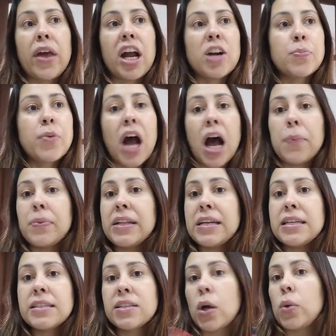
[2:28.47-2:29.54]
They are
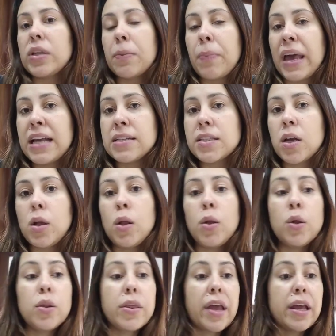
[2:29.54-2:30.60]
propolis, holy
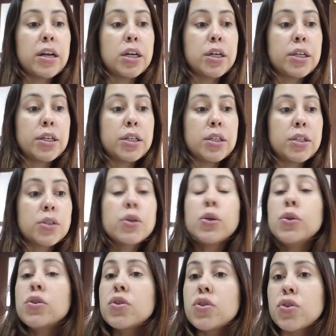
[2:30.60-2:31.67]
basil, they are
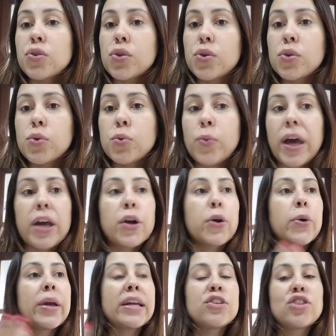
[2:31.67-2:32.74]
kudzu, white
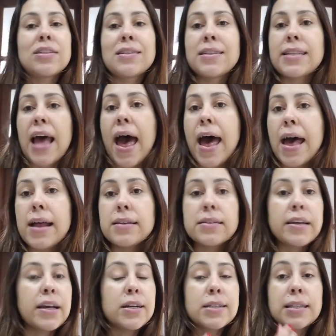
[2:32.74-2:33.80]
Korean
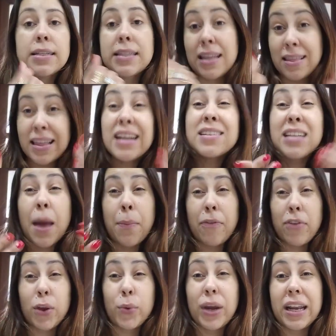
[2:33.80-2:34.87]
ginseng, carisetin, these type
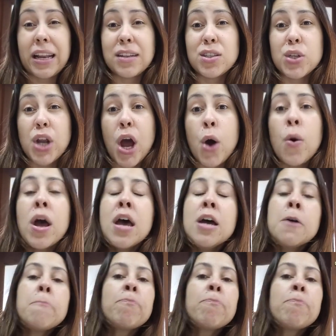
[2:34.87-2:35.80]
of ingredients, you know.